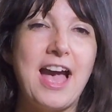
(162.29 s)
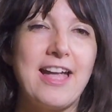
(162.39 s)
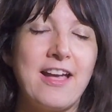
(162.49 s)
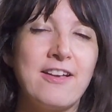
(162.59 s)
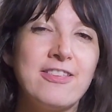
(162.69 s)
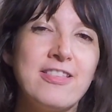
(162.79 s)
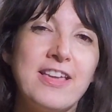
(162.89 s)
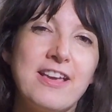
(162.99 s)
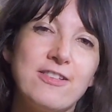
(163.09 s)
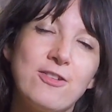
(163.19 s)
And I also
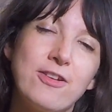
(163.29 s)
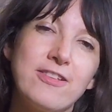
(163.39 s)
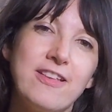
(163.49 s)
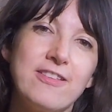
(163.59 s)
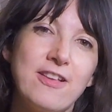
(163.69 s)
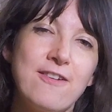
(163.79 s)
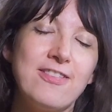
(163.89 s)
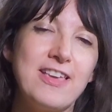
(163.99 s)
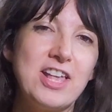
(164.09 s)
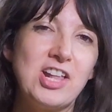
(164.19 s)
think it's good because it sort
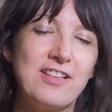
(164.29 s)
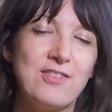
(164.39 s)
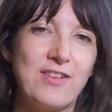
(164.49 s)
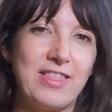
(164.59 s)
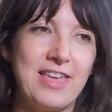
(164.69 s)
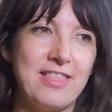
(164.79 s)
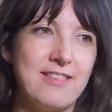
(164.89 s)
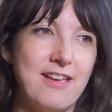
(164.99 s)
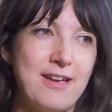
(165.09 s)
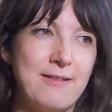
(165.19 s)
of teaches Finley
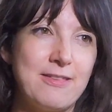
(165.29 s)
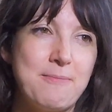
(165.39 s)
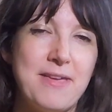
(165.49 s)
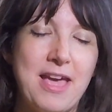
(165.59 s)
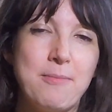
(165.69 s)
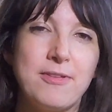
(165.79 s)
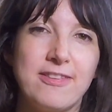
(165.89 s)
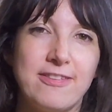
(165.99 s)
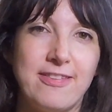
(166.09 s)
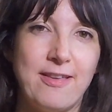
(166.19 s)
to be able
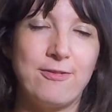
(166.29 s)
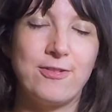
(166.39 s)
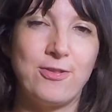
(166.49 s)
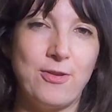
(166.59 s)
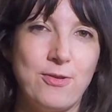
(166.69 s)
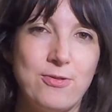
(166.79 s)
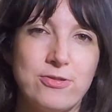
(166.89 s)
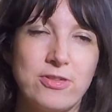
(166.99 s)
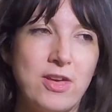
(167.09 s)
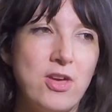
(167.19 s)
to
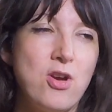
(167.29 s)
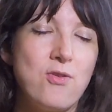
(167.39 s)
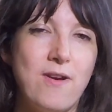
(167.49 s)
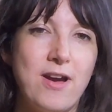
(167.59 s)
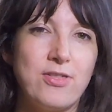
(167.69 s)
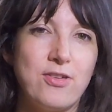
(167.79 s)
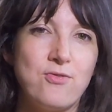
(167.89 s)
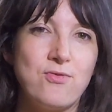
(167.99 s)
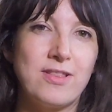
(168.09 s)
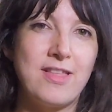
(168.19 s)
self-soothe rather
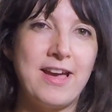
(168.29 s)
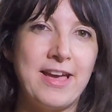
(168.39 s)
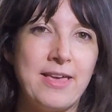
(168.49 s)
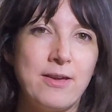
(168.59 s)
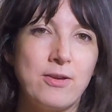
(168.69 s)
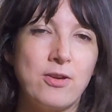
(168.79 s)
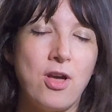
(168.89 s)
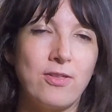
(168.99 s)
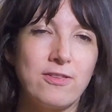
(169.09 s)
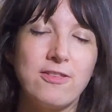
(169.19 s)
than rely
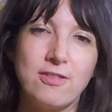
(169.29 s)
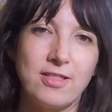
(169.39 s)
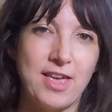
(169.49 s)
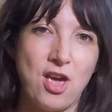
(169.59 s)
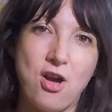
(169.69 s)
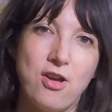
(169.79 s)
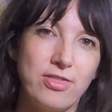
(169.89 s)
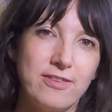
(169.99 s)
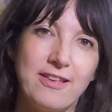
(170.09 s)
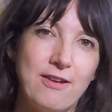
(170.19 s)
constantly on
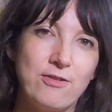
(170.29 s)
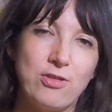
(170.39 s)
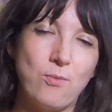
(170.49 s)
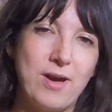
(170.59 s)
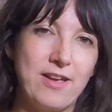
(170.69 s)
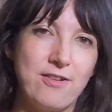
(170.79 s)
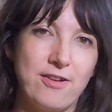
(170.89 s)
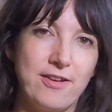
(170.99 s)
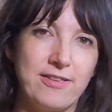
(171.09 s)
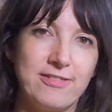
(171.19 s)
the sound of the white
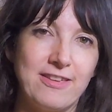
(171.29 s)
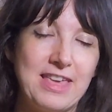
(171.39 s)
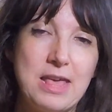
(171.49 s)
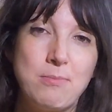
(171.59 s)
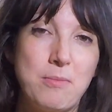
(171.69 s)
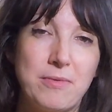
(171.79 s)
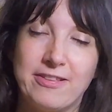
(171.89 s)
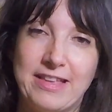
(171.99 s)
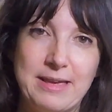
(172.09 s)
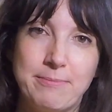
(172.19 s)
noise to keep him
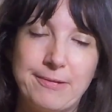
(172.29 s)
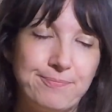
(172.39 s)
asleep.